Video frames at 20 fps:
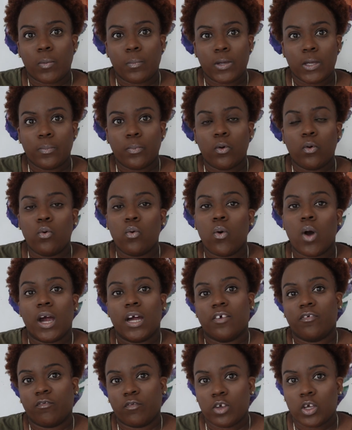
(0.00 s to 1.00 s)
people who
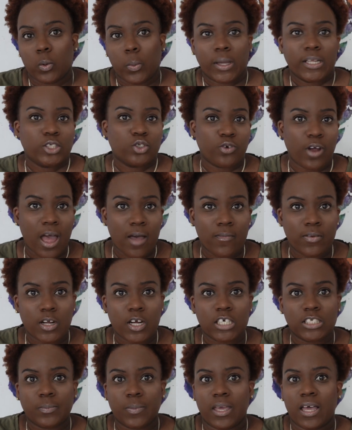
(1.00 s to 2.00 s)
are frequent
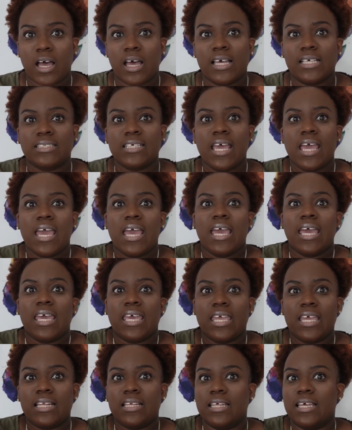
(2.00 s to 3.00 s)
travelers, because
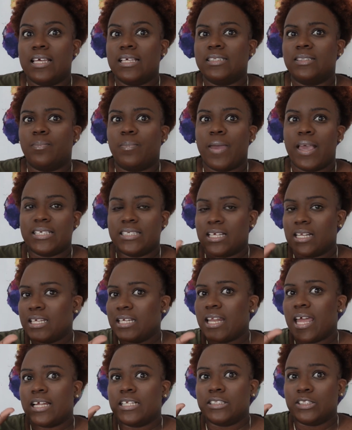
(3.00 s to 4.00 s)
it is basically
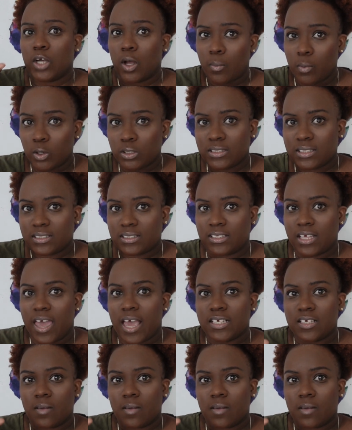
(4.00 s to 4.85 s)
like double the size